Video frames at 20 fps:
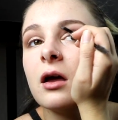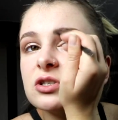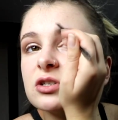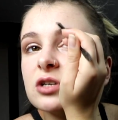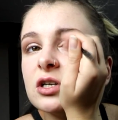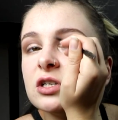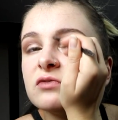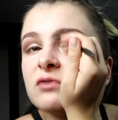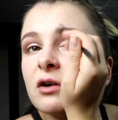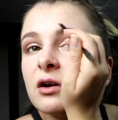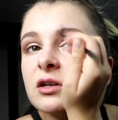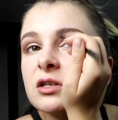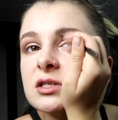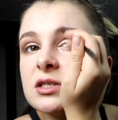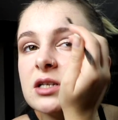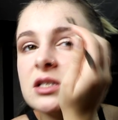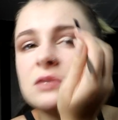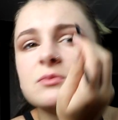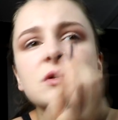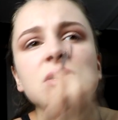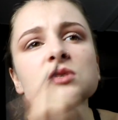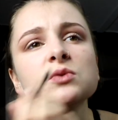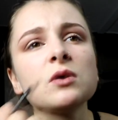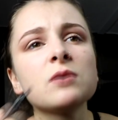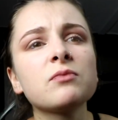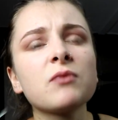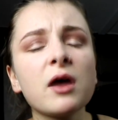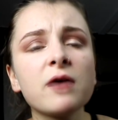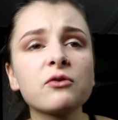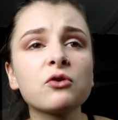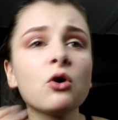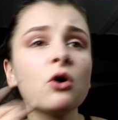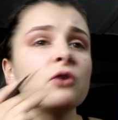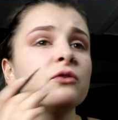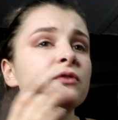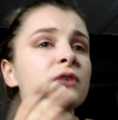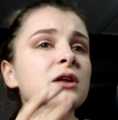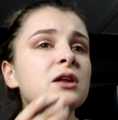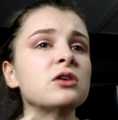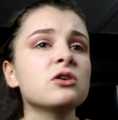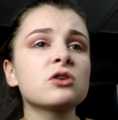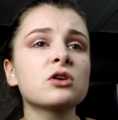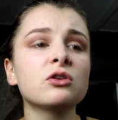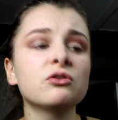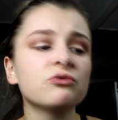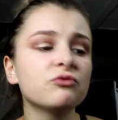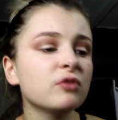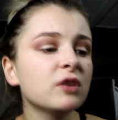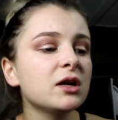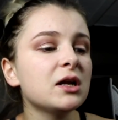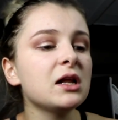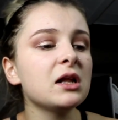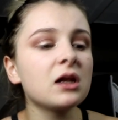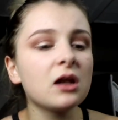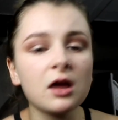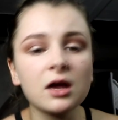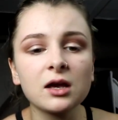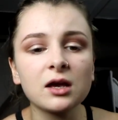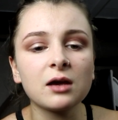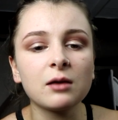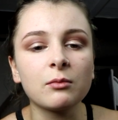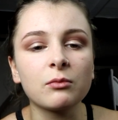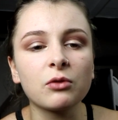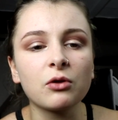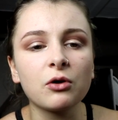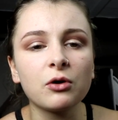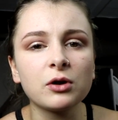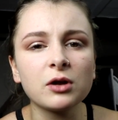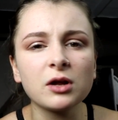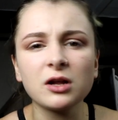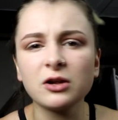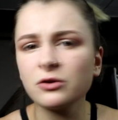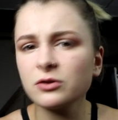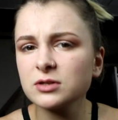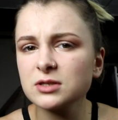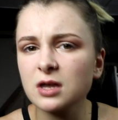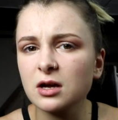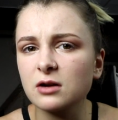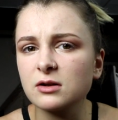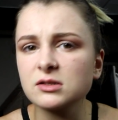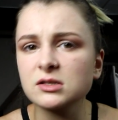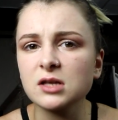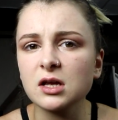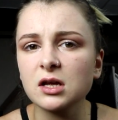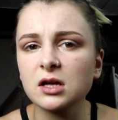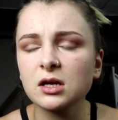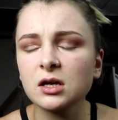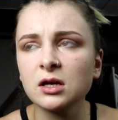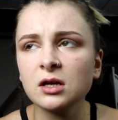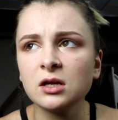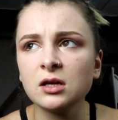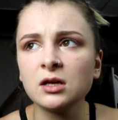She turned around and said to me, she went, I've got a feeling you're going to really like him though. And I looked at her and I was like,